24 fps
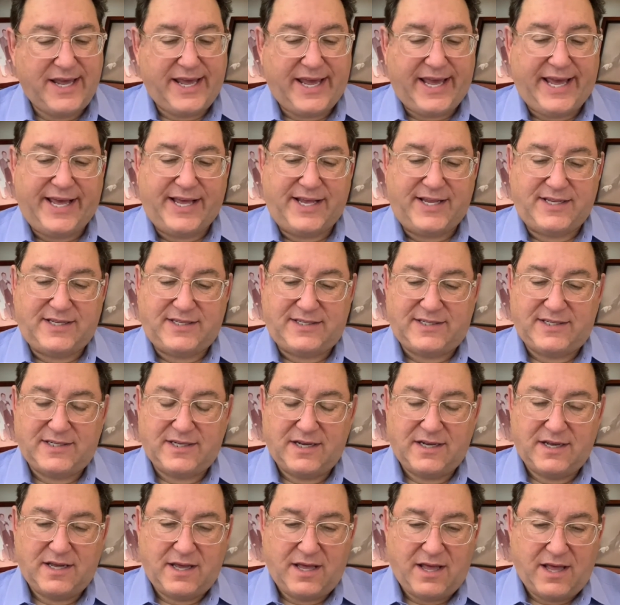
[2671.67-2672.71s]
is
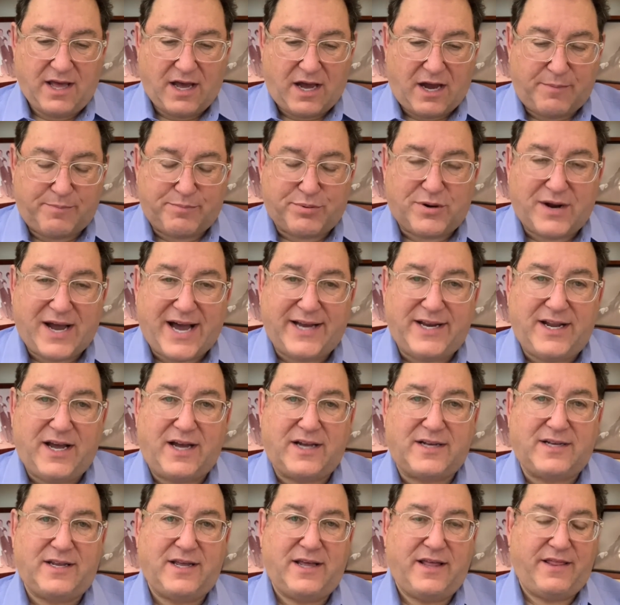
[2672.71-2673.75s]
a
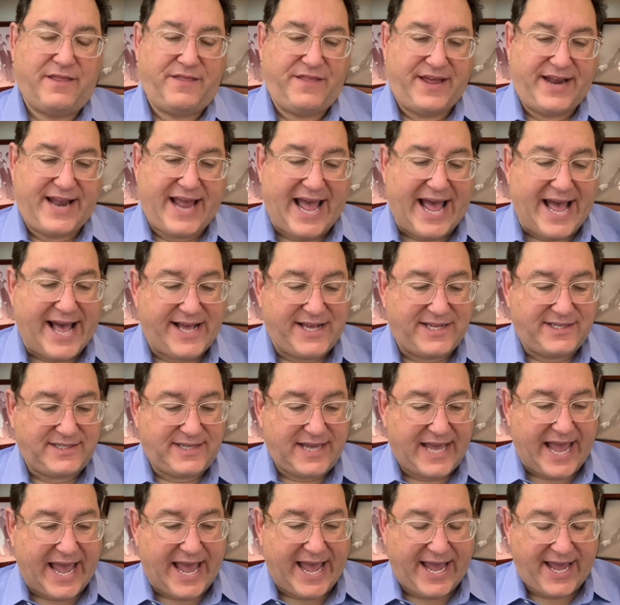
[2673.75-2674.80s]
product that
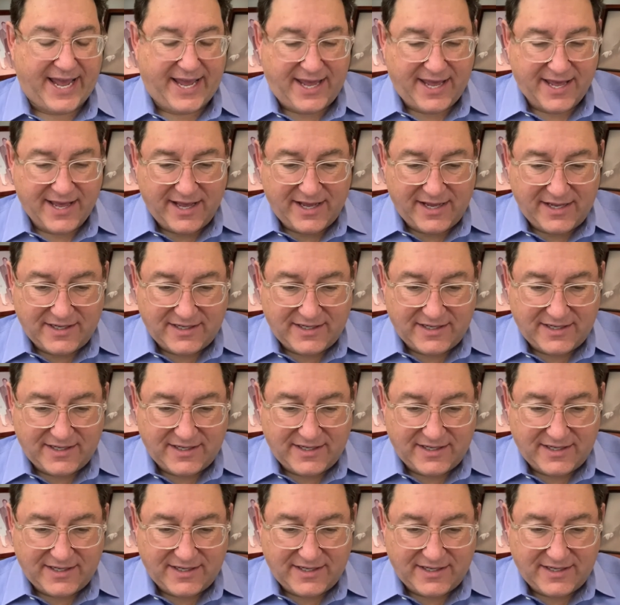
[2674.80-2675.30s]
has a